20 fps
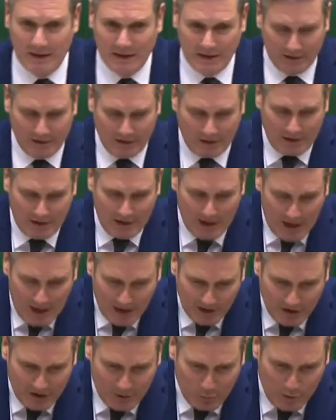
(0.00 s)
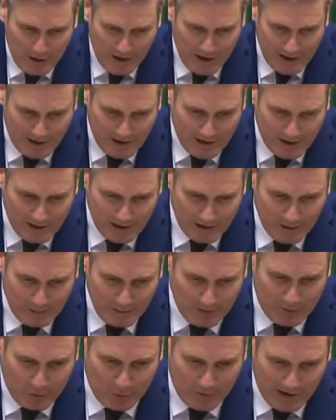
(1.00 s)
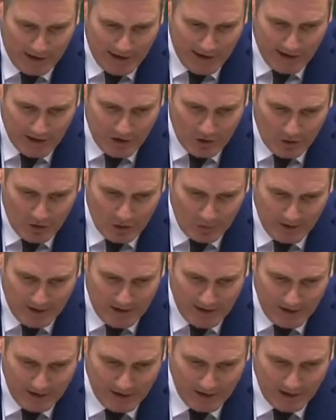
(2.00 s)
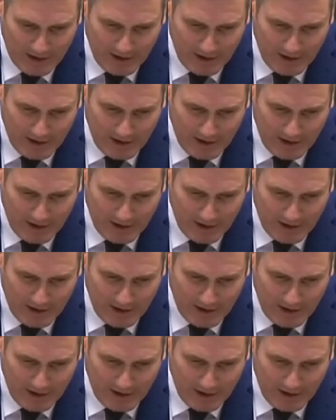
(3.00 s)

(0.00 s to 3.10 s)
that last week, before the Liaison Committee,